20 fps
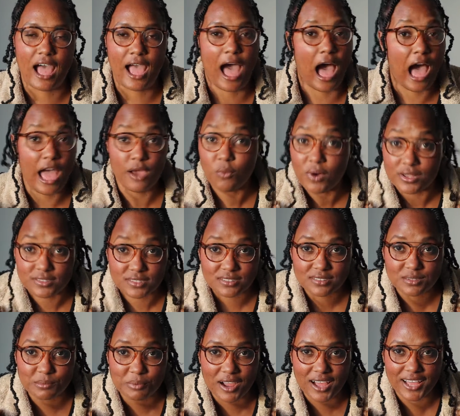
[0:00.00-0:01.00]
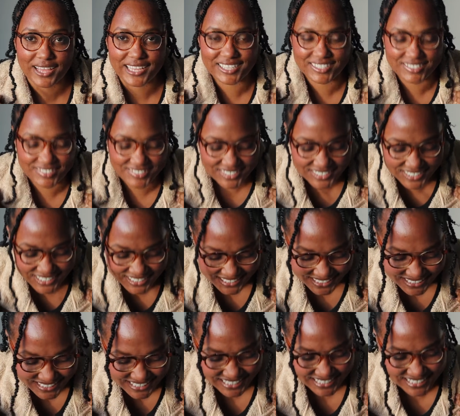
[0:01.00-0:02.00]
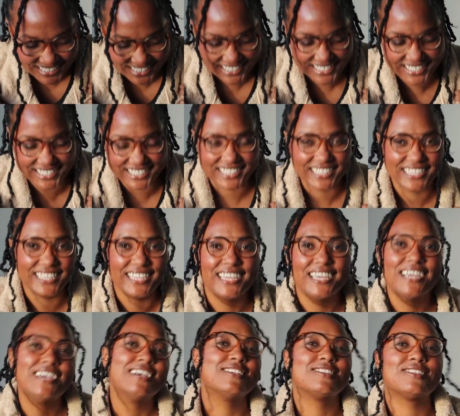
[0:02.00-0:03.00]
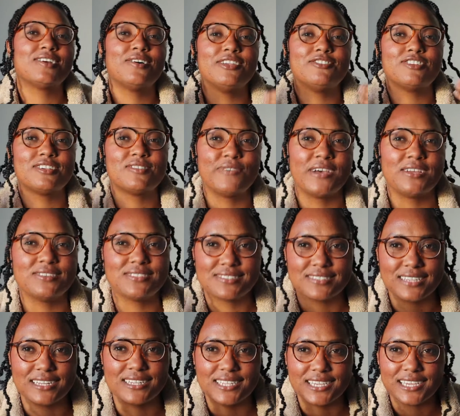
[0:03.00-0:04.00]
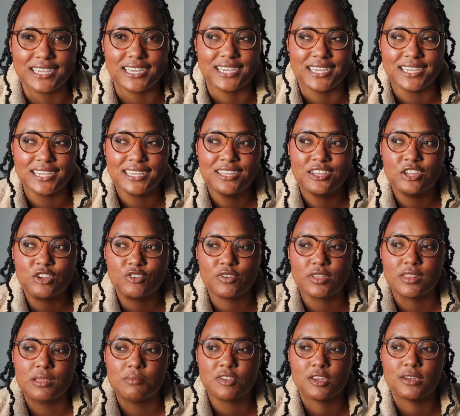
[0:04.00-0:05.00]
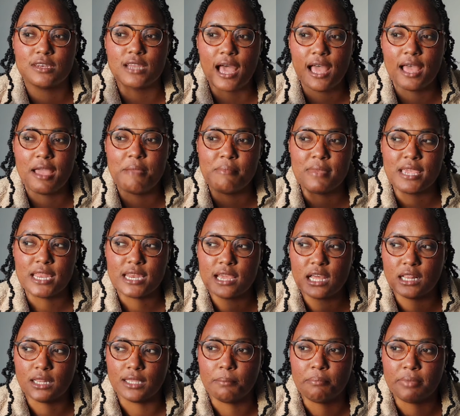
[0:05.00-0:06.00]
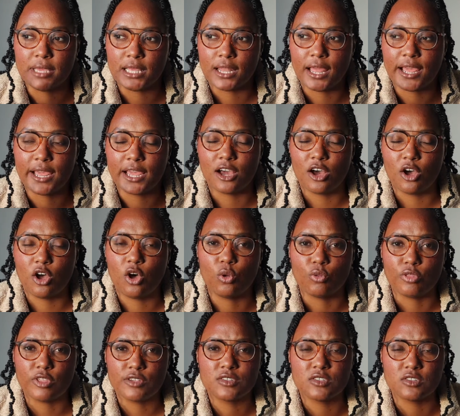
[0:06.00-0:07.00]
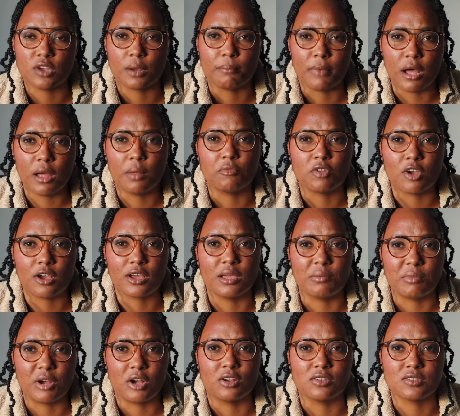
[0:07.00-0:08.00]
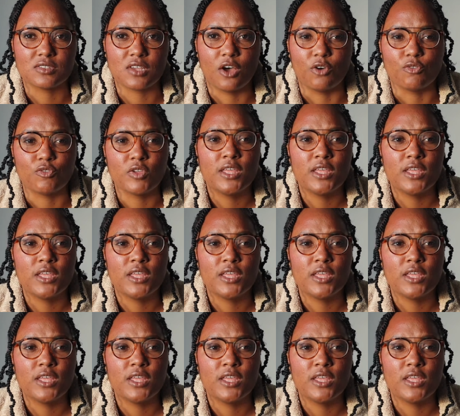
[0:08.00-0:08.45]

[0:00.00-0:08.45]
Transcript: I wasn't surprised. So it just felt silly for them to not immediately be like, oh, this is our mom talking about herself.